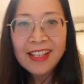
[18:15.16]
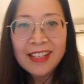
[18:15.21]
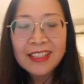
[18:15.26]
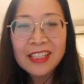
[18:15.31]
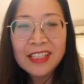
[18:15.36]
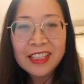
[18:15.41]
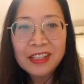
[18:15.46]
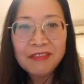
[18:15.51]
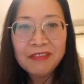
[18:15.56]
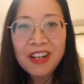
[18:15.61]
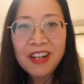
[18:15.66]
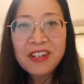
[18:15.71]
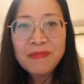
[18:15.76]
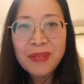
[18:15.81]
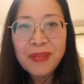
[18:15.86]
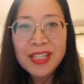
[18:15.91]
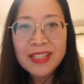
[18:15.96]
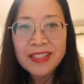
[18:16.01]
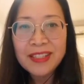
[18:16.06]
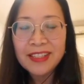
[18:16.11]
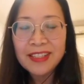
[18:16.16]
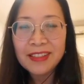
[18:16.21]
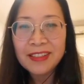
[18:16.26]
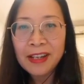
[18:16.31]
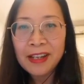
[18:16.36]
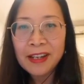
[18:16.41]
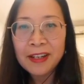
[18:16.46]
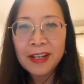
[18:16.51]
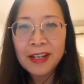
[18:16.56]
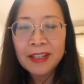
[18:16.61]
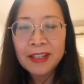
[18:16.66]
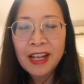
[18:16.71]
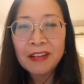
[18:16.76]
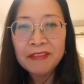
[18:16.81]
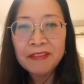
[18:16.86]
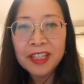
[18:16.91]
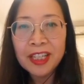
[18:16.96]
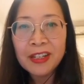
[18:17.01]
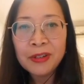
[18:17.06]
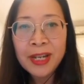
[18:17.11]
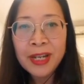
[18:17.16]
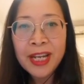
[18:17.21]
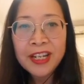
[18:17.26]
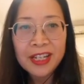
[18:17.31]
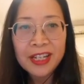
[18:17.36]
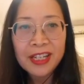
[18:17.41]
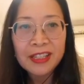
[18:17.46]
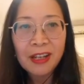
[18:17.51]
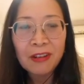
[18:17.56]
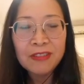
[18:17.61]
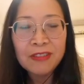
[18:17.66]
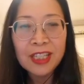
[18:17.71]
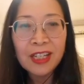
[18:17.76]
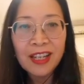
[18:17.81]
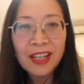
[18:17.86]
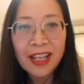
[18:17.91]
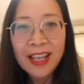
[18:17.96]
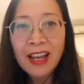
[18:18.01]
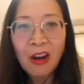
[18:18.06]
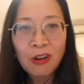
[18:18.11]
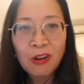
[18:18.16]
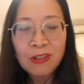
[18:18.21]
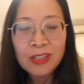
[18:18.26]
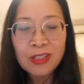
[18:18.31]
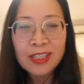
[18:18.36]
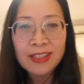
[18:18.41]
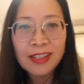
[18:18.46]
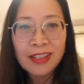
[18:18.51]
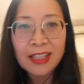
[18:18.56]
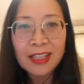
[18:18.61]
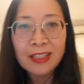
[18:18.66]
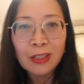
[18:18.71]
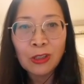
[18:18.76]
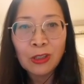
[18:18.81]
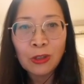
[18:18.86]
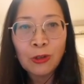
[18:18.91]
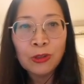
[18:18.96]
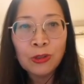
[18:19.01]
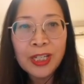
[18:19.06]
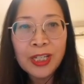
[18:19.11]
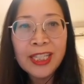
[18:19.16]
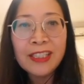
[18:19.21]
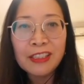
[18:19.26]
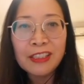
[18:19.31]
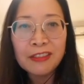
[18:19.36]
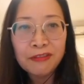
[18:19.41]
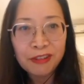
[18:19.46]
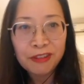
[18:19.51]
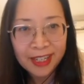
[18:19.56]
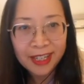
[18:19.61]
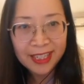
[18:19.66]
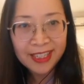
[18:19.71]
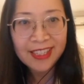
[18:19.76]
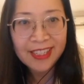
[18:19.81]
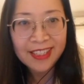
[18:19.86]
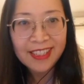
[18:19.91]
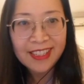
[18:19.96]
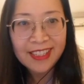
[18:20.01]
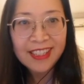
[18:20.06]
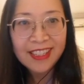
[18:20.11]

The environment, the configuration of the layout is totally different.